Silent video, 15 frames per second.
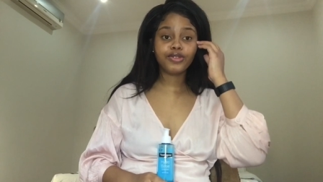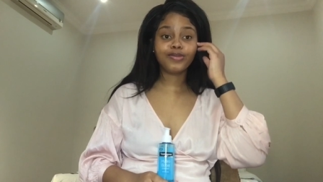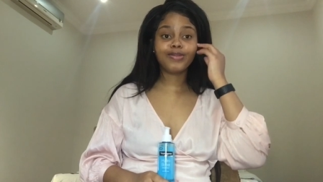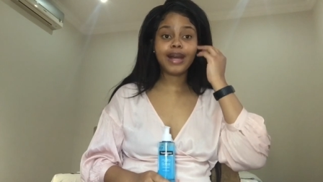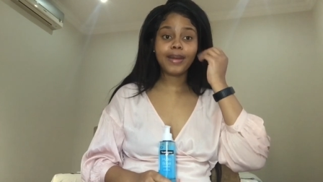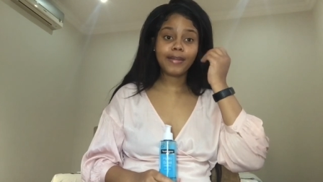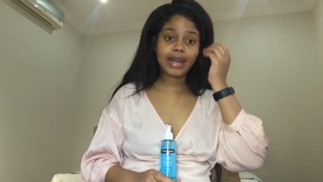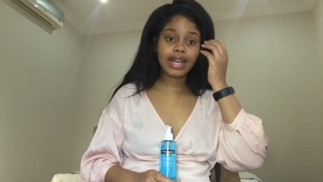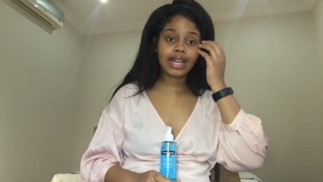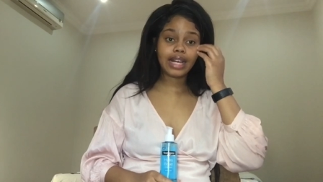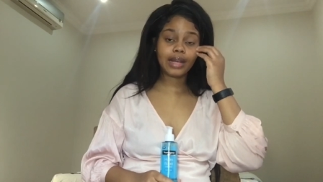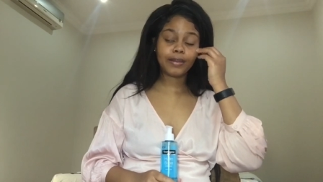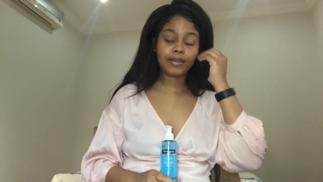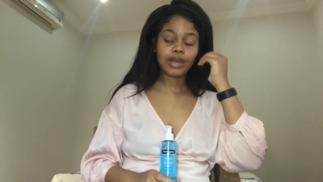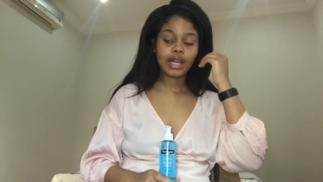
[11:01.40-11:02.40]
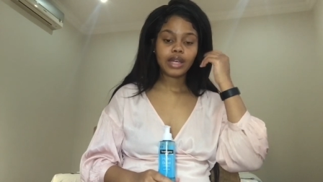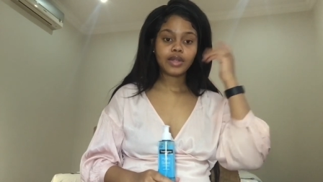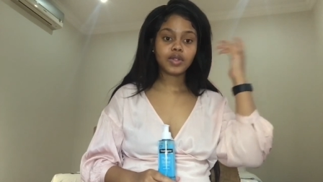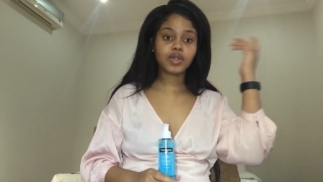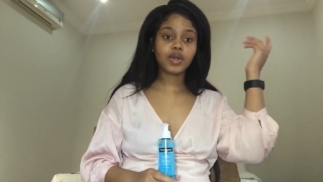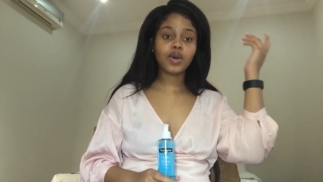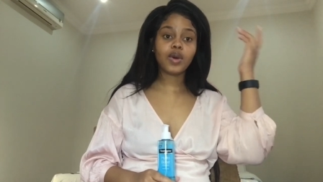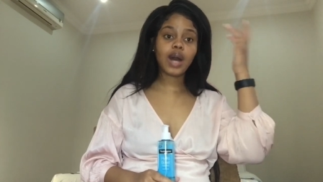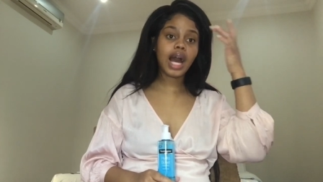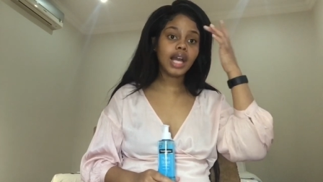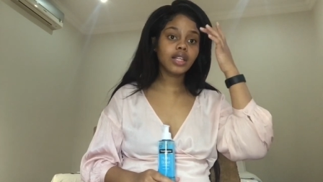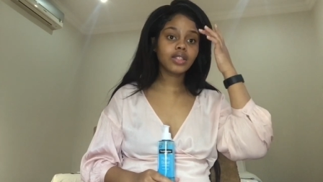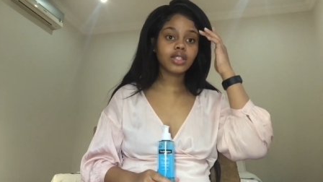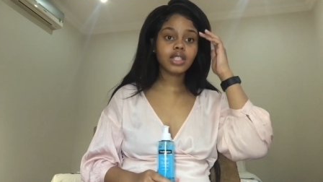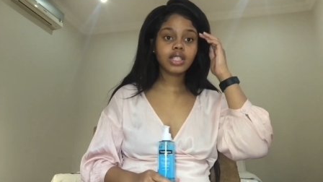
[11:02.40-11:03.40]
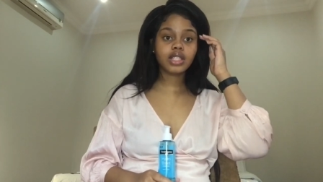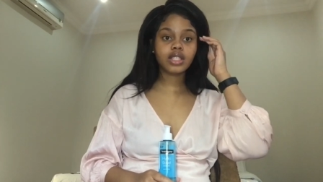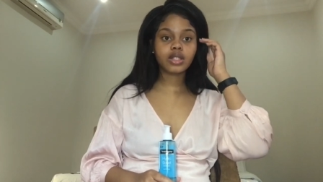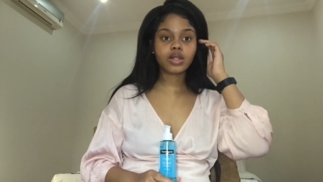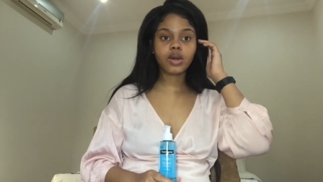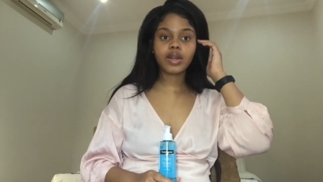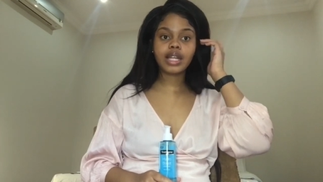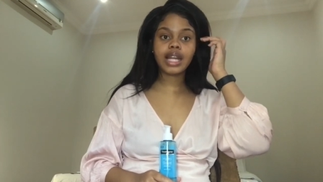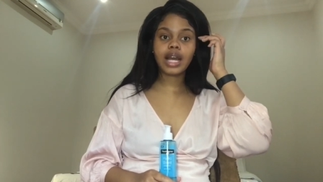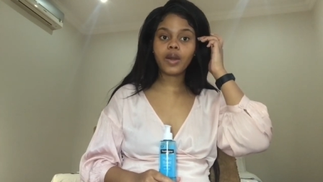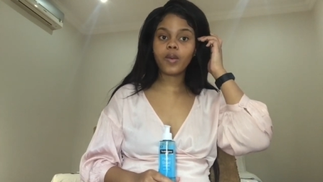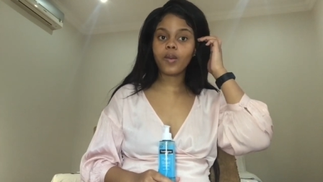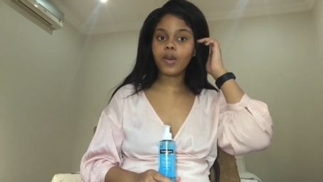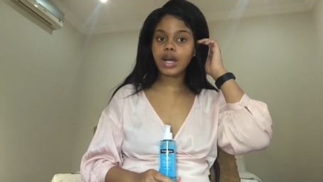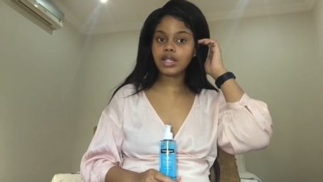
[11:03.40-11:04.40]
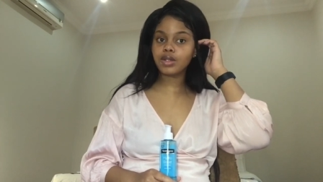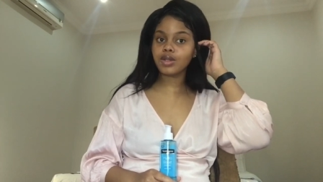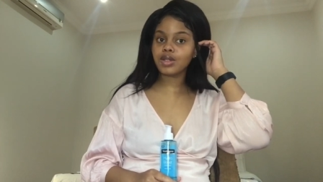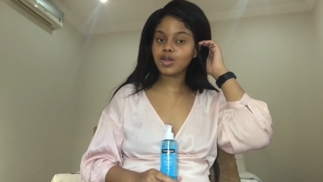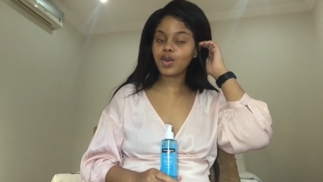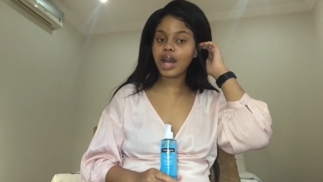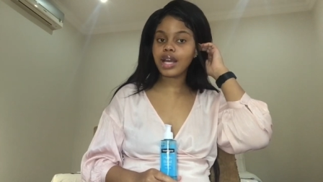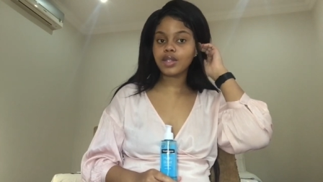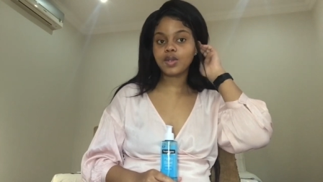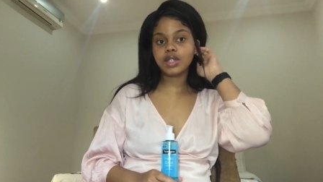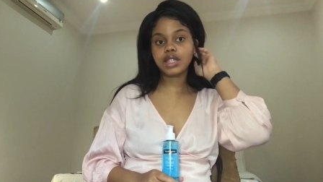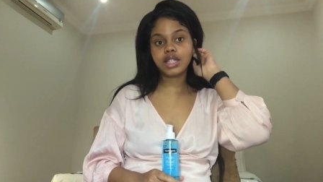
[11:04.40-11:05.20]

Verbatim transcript: my makeup. So I usually just go in like once or twice with